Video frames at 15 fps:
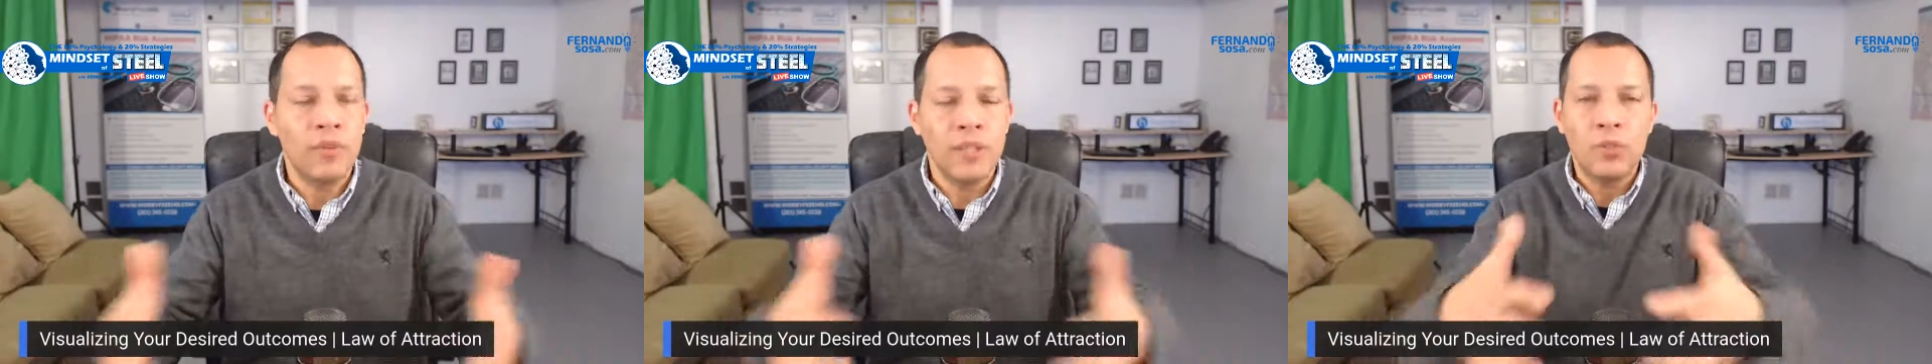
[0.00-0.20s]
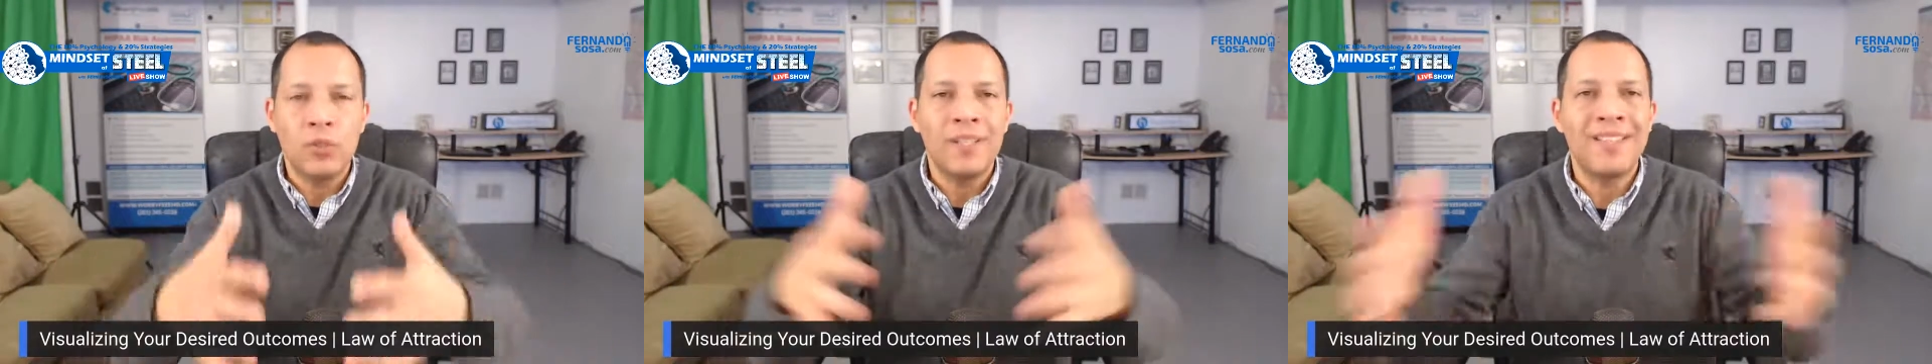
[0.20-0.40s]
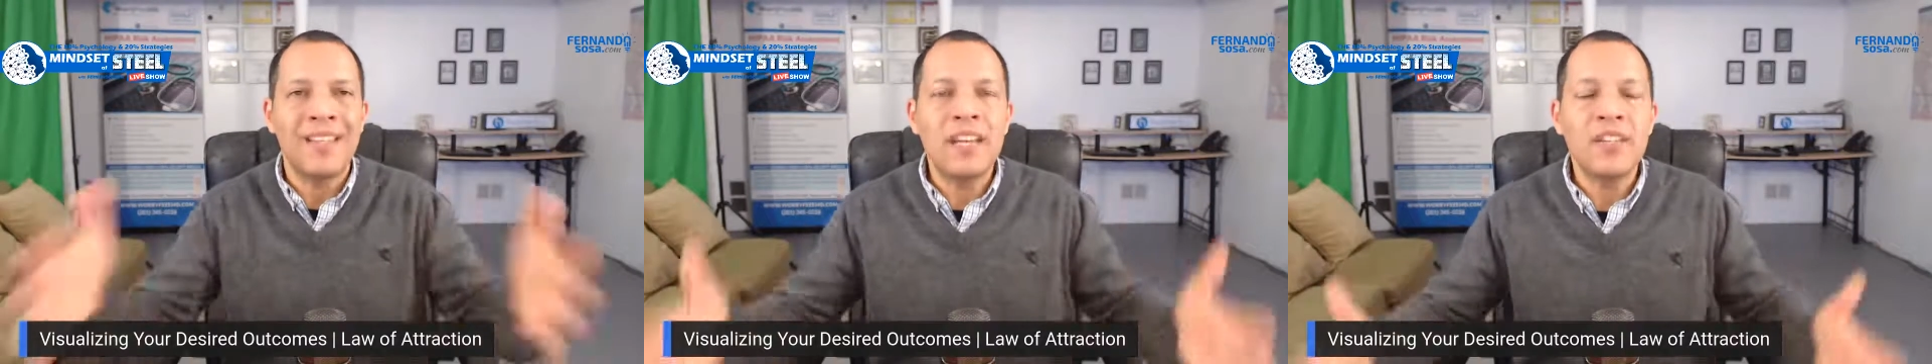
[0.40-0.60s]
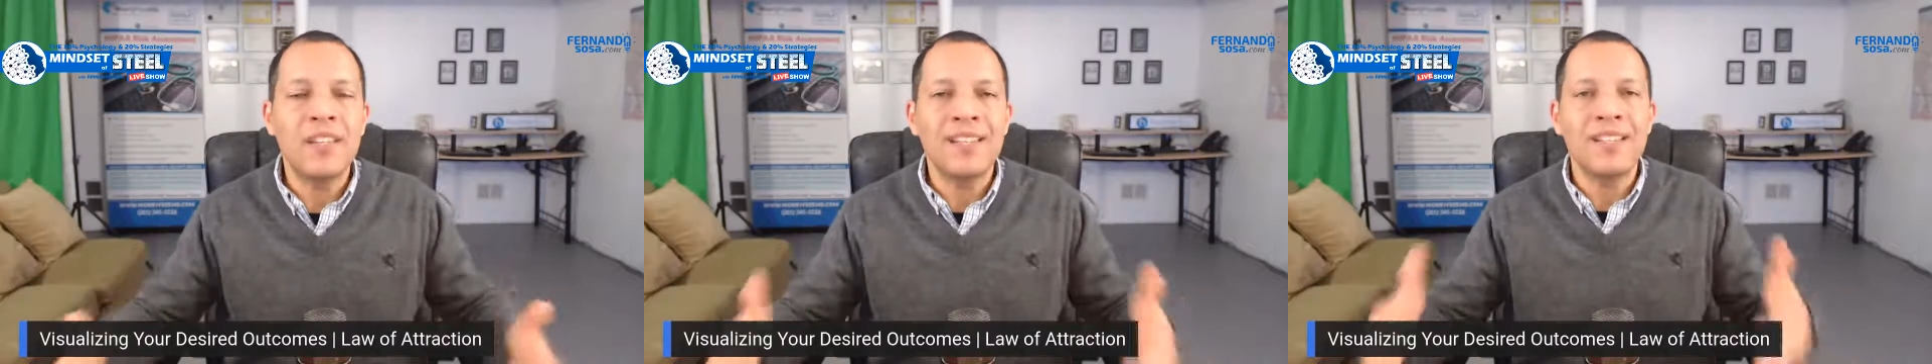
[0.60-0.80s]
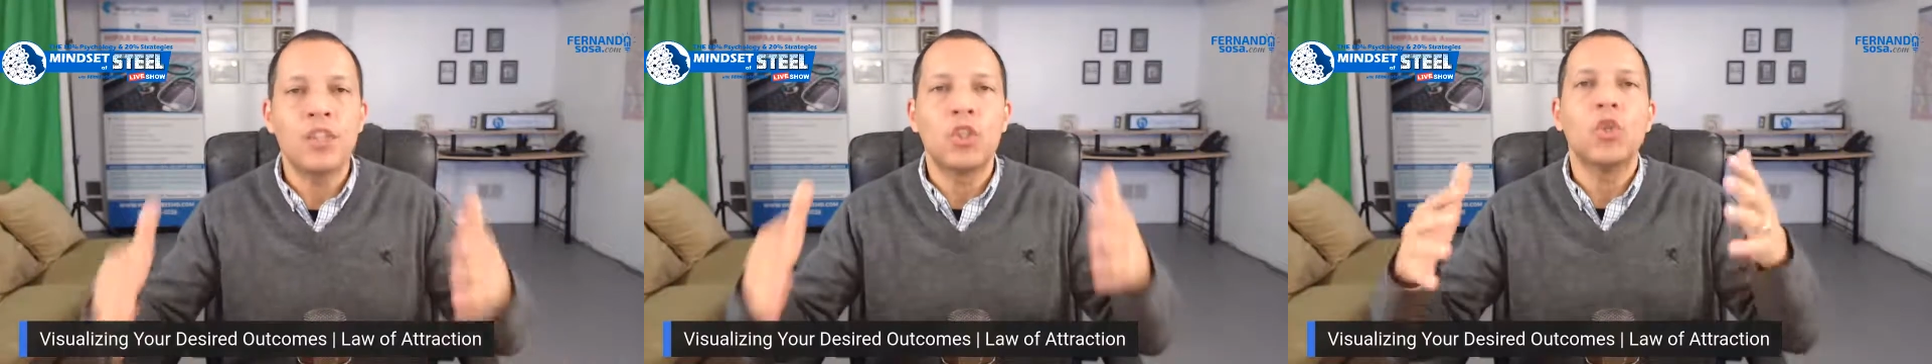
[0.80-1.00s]

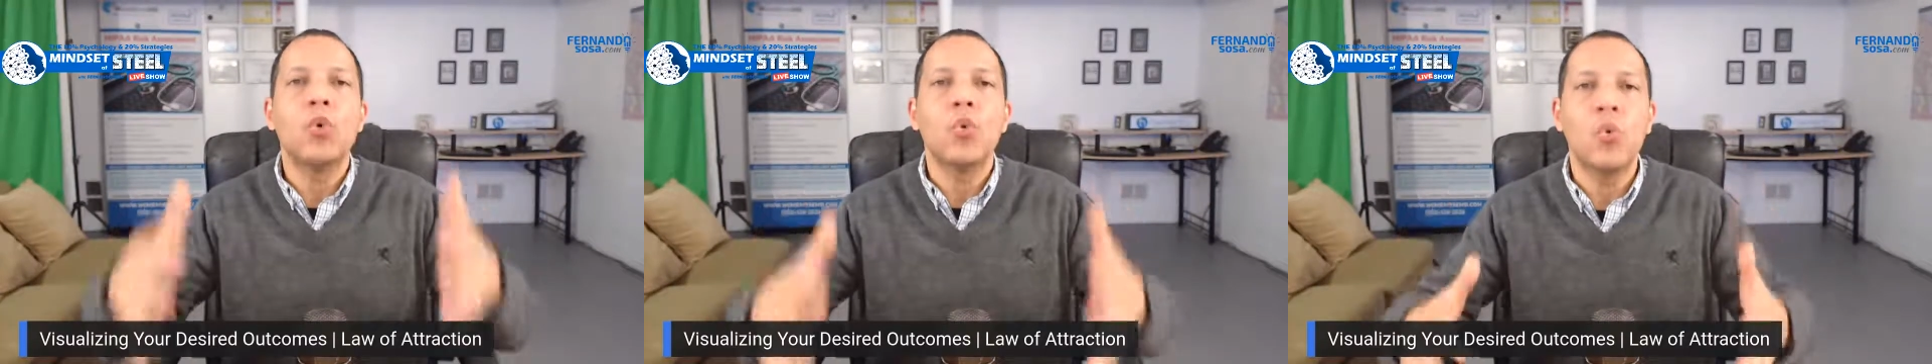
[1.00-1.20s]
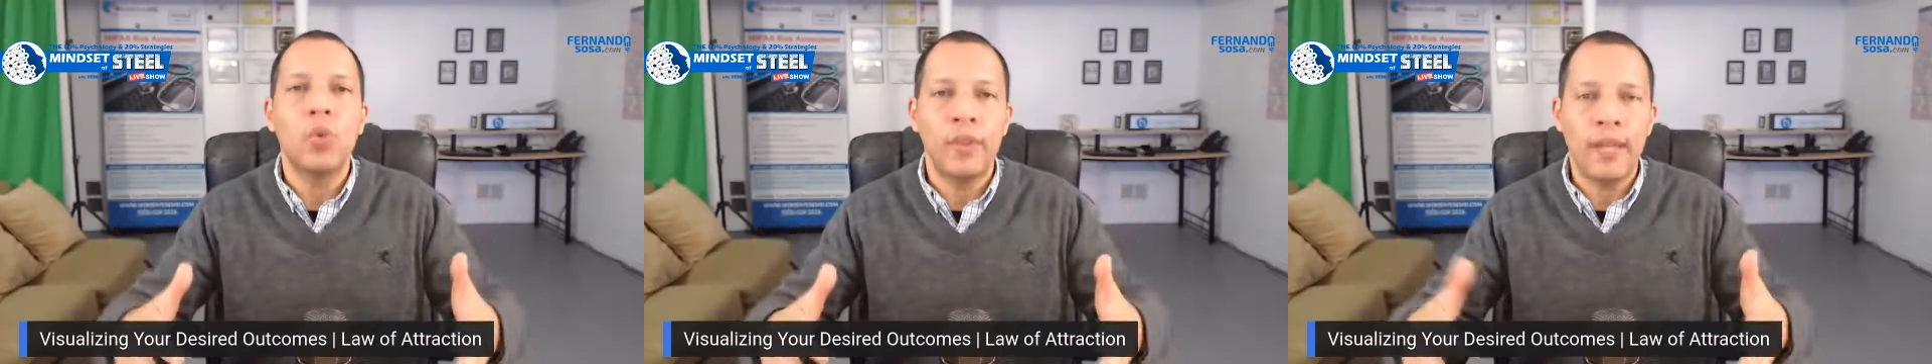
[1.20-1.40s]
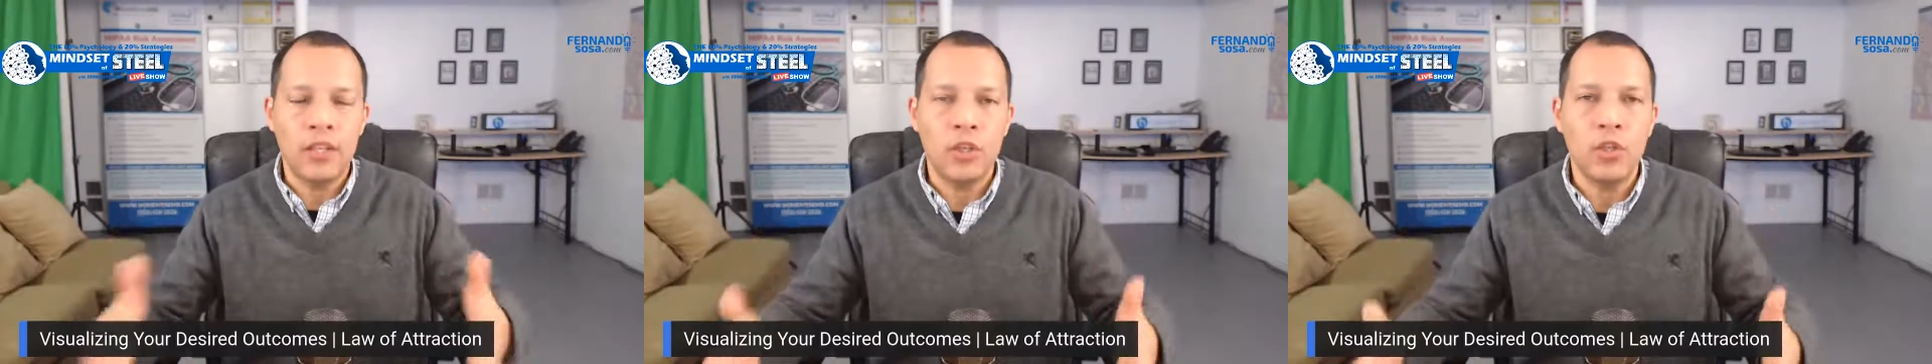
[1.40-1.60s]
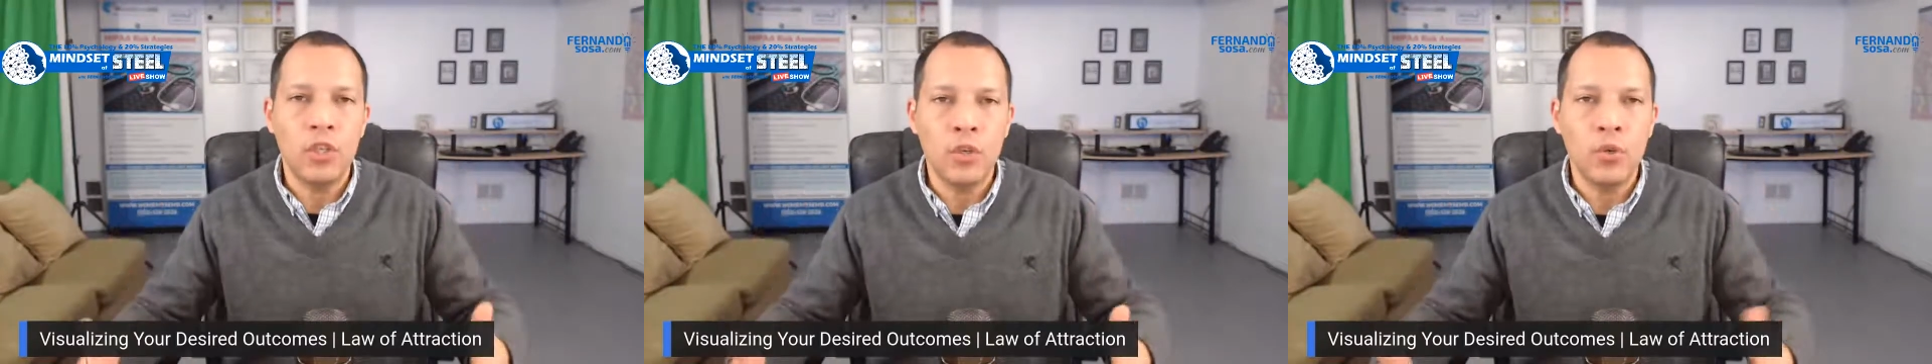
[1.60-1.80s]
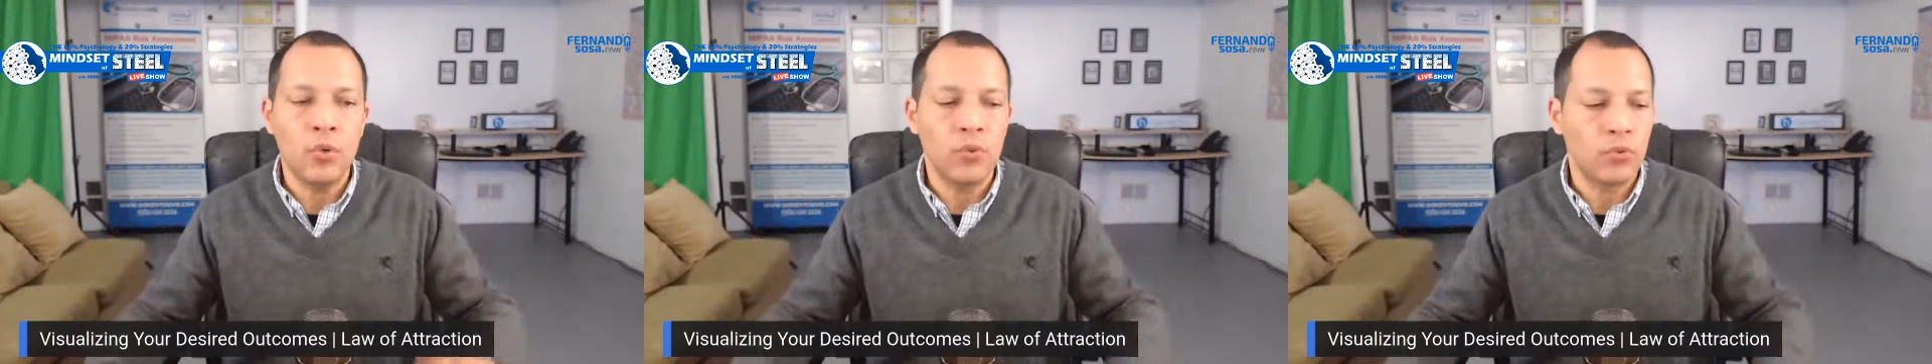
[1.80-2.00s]
Visualization is a tool that you
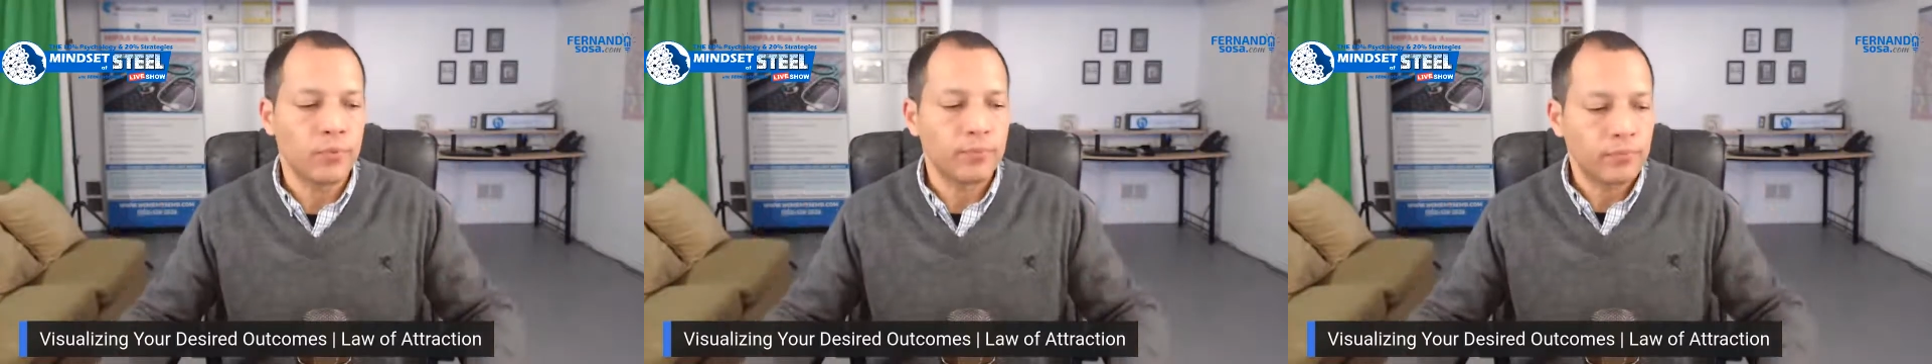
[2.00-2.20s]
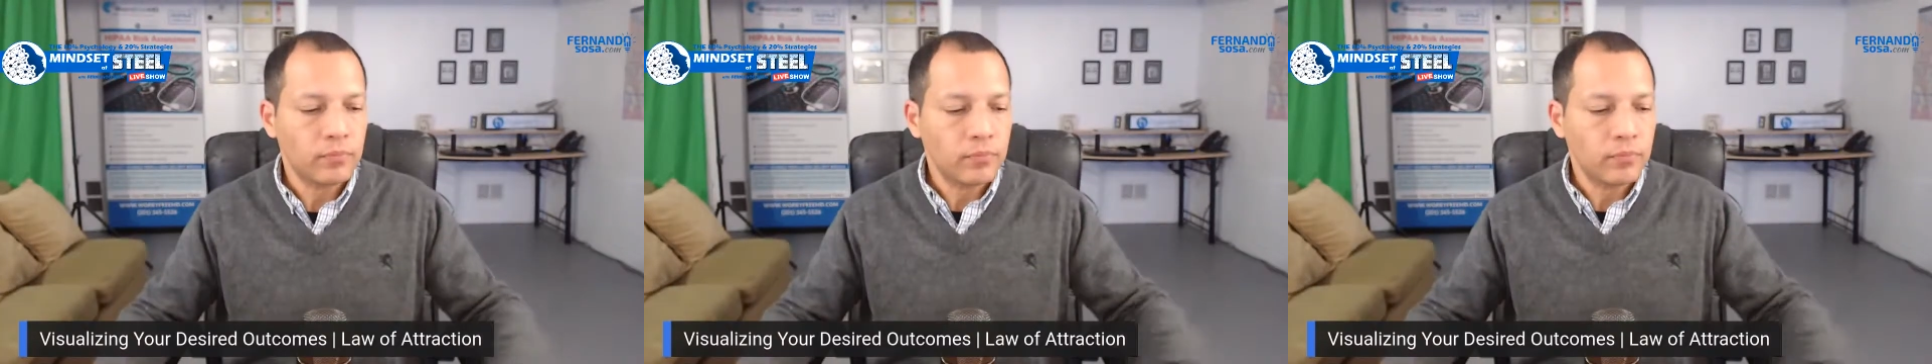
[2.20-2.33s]
use.